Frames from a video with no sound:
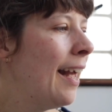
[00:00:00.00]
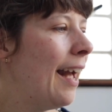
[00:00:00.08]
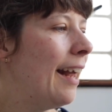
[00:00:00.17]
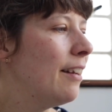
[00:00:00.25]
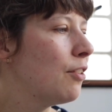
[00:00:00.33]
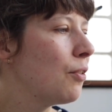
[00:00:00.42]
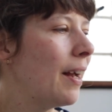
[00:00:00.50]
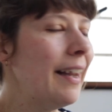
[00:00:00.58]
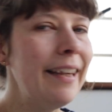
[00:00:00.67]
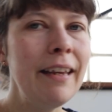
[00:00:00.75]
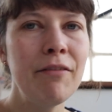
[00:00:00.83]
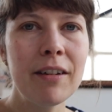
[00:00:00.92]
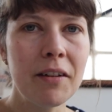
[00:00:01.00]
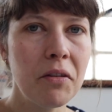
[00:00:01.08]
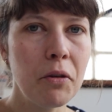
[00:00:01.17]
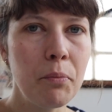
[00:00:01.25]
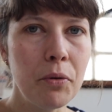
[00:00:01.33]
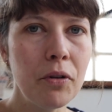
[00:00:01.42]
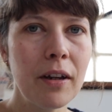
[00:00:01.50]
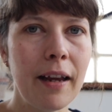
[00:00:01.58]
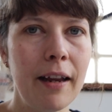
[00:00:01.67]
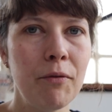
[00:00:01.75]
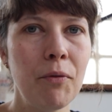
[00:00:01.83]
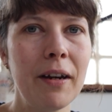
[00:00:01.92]
and so I leave it in the book,
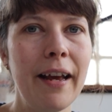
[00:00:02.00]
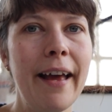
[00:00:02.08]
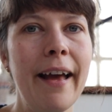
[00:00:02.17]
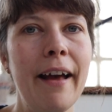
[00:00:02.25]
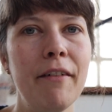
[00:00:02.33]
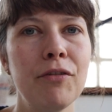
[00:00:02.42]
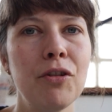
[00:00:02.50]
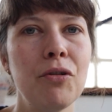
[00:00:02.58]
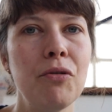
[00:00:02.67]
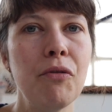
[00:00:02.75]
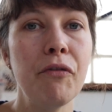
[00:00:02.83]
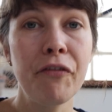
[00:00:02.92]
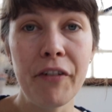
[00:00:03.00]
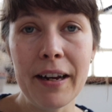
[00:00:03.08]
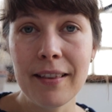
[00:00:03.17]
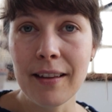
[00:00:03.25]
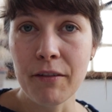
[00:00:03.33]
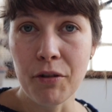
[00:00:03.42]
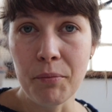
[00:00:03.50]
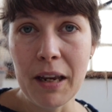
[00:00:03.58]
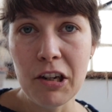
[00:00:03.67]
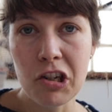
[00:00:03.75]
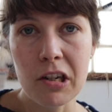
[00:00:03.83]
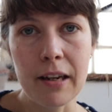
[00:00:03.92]
and when I have to find the
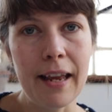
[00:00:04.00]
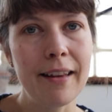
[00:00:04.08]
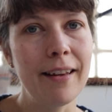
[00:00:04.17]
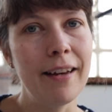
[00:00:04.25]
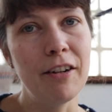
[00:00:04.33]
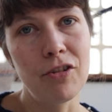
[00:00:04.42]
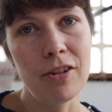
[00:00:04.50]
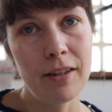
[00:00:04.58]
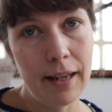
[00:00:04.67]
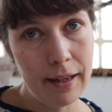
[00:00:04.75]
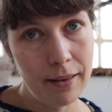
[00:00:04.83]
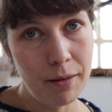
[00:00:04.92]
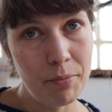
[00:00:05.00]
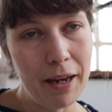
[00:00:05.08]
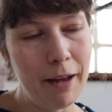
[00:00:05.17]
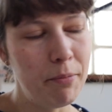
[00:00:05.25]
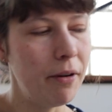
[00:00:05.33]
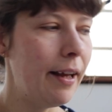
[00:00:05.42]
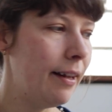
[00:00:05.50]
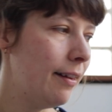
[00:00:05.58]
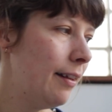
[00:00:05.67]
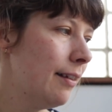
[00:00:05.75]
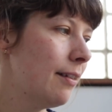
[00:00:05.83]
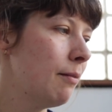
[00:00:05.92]
information again, then I just take the paper,
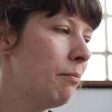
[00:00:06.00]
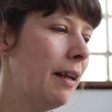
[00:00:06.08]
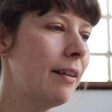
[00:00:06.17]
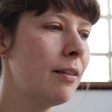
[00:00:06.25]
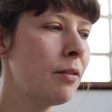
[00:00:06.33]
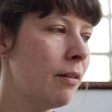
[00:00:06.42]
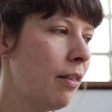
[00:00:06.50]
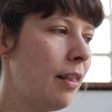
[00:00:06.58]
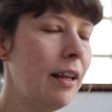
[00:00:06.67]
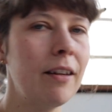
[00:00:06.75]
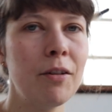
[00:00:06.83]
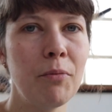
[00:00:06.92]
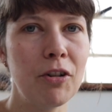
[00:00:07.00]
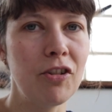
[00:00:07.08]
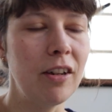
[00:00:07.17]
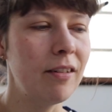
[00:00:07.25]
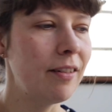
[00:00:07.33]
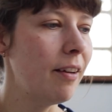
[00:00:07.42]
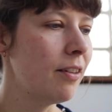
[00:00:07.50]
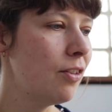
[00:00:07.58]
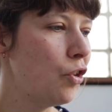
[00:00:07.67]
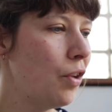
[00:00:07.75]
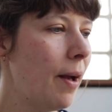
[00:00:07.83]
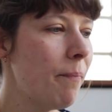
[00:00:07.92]
and it makes things much easier.
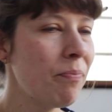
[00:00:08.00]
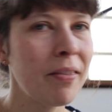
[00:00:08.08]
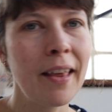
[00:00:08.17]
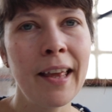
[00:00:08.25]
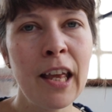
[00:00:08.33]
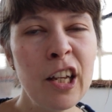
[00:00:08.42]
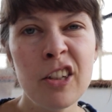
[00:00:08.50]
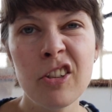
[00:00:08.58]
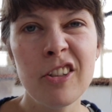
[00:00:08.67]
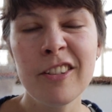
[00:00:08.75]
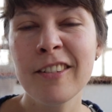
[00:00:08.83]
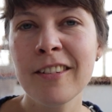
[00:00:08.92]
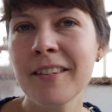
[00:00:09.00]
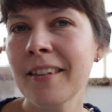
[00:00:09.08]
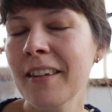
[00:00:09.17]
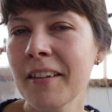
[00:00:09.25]
So yeah, just